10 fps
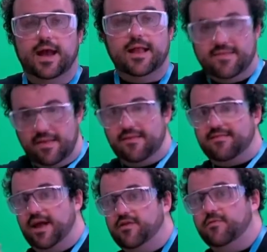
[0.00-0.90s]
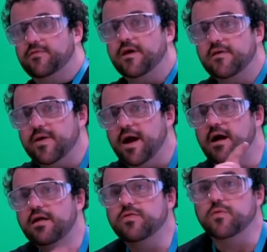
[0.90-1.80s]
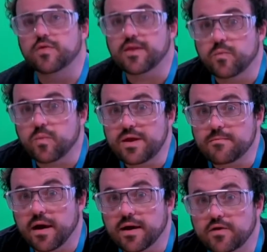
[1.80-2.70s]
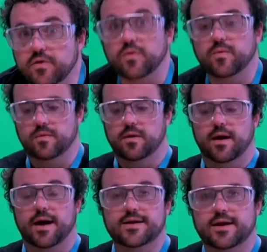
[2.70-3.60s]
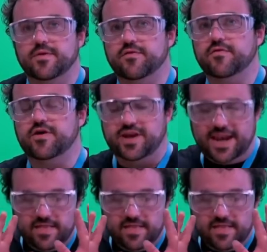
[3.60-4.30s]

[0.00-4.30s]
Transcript: And since it's National Science Week, I thought that we might do a demonstration.